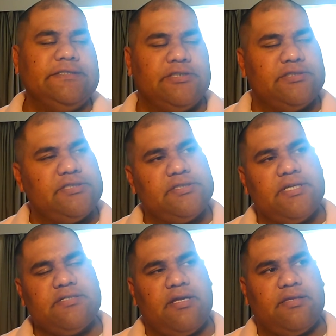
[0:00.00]
So it's just
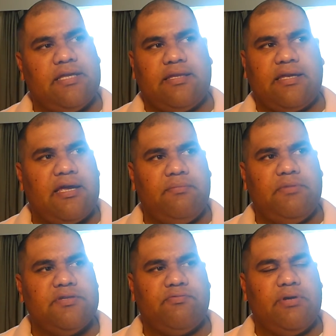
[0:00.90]
things like that Cam
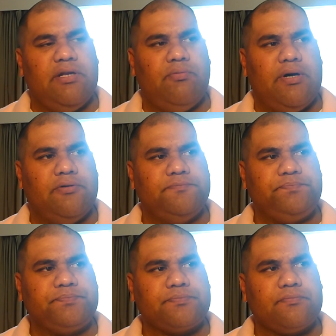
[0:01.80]
does really well.
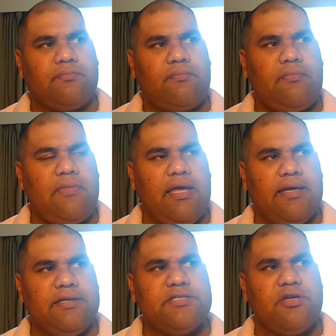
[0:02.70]

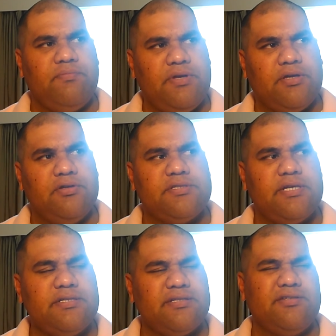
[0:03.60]
And it's going to be a good
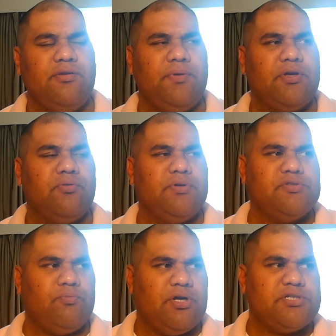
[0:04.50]
test, and it's going to be a good one
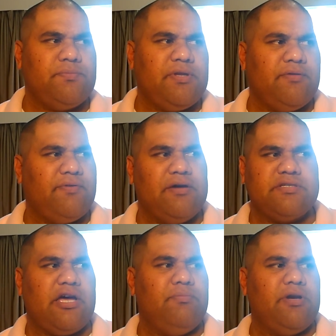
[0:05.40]
to watch. I mean, if I
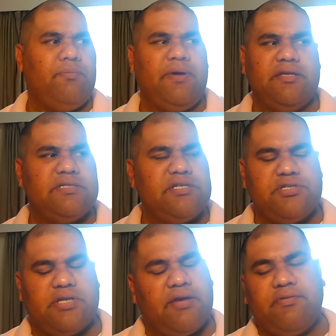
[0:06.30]
was Albert, I'll pay
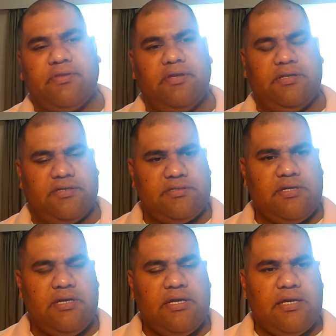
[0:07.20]
attention to everything he does,
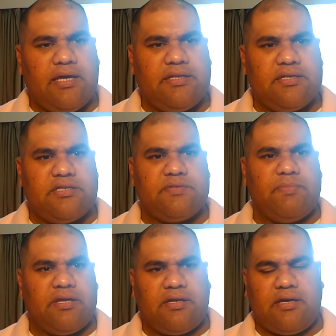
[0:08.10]
and then just
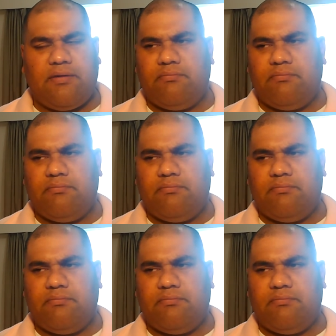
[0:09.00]
make